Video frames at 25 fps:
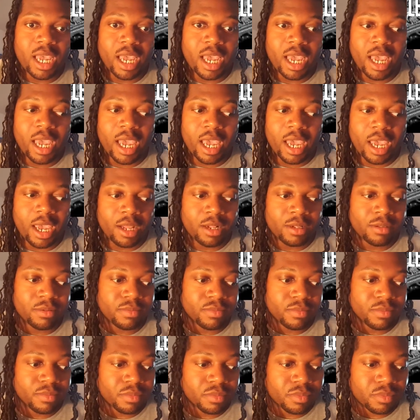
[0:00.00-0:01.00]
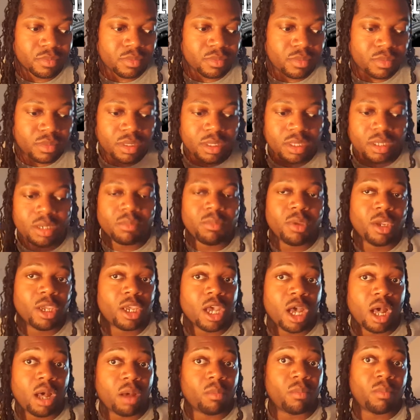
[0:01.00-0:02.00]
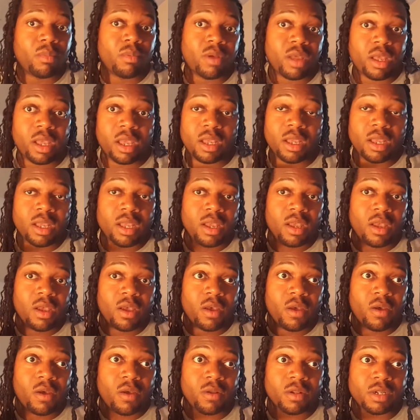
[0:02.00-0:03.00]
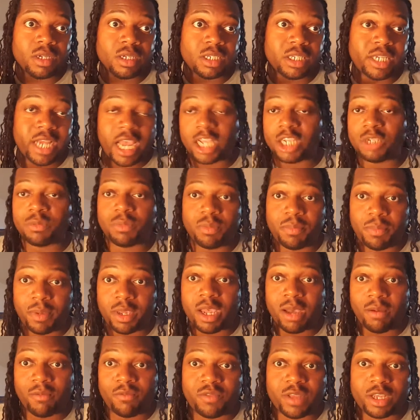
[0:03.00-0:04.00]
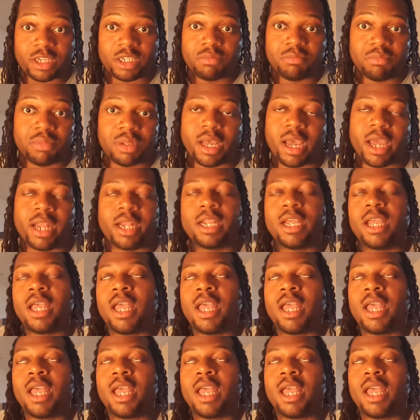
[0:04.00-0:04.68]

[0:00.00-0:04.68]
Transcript: and become tangible, become flesh and blood.